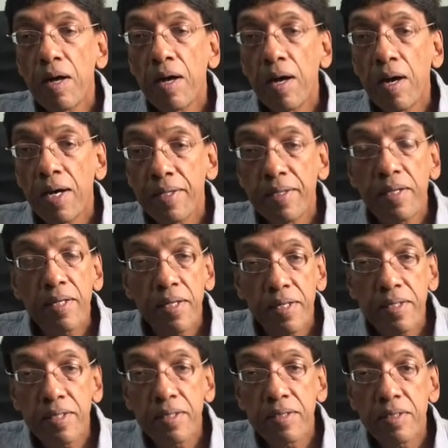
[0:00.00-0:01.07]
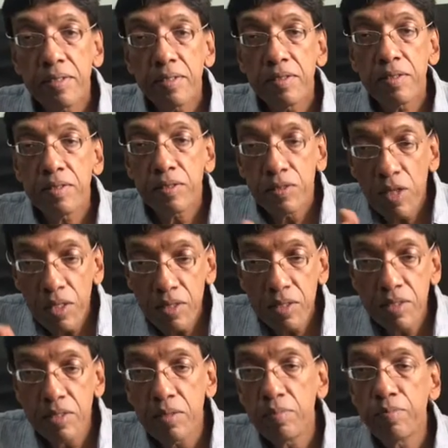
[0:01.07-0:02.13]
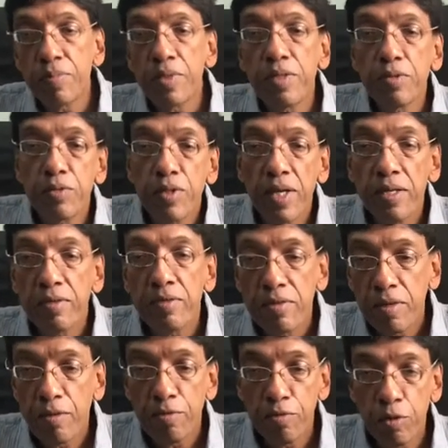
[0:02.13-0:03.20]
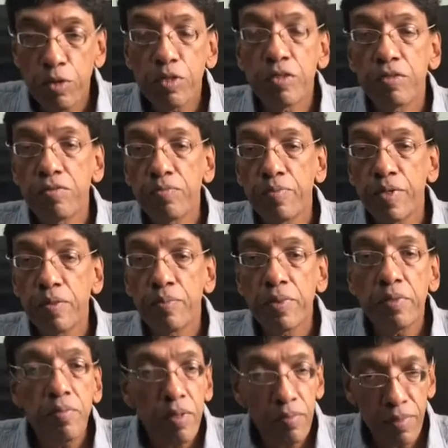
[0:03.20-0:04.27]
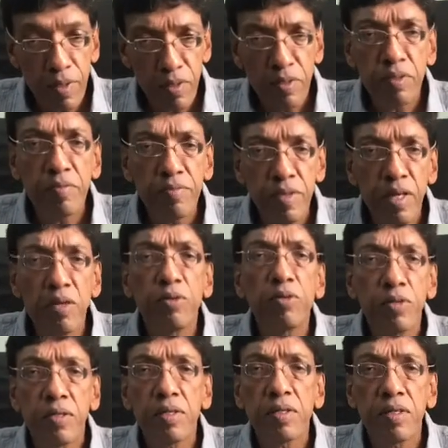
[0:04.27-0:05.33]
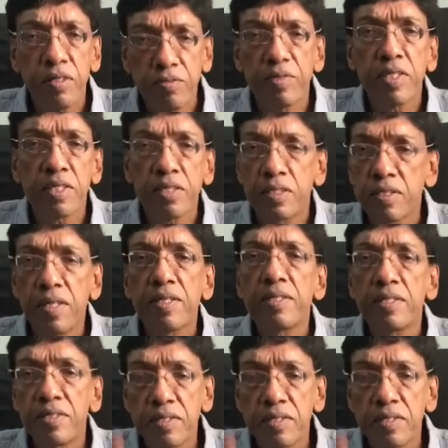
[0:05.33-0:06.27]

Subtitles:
I think it is not simply to get votes of people, but because of their own conviction that this is